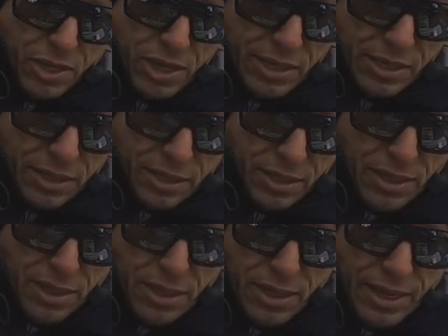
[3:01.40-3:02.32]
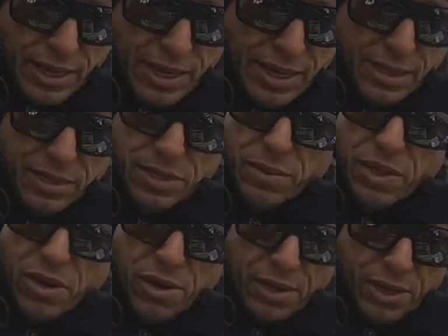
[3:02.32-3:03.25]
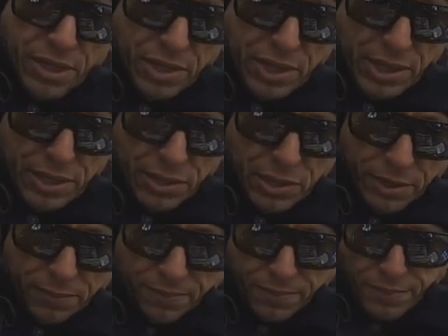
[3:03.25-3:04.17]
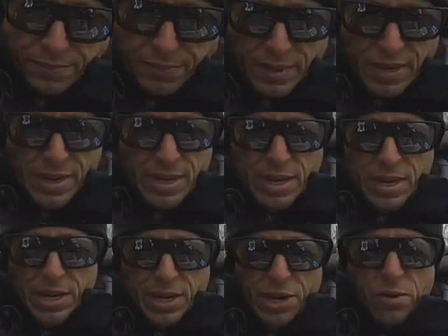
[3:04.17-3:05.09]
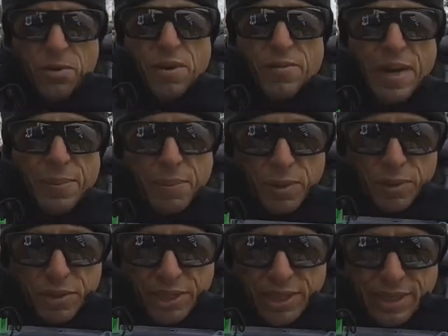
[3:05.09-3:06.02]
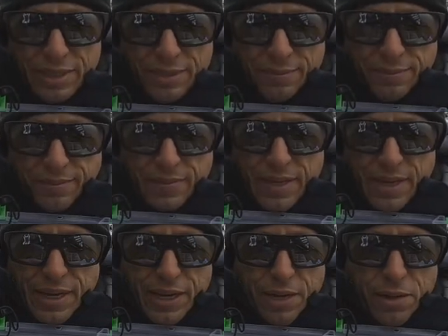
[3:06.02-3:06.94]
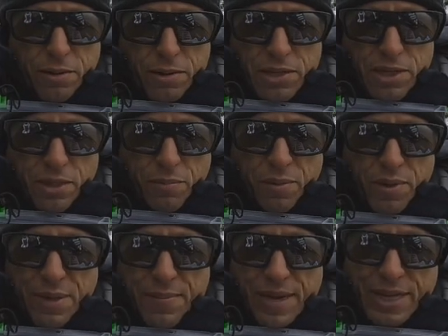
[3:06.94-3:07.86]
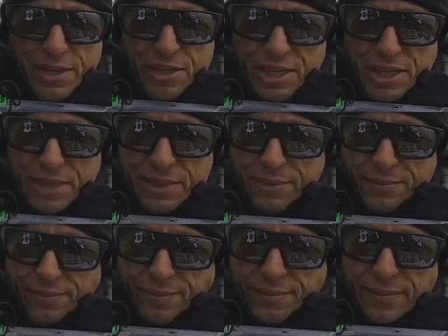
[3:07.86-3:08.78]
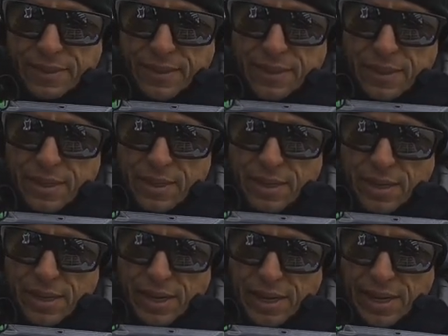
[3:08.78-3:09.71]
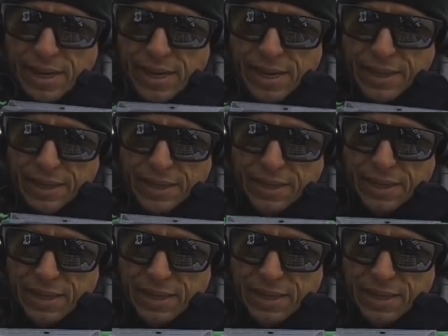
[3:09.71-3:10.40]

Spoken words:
jigs and some of the Arky jigs. So here are all my bulk jigs. Here are some pre-made jigs. And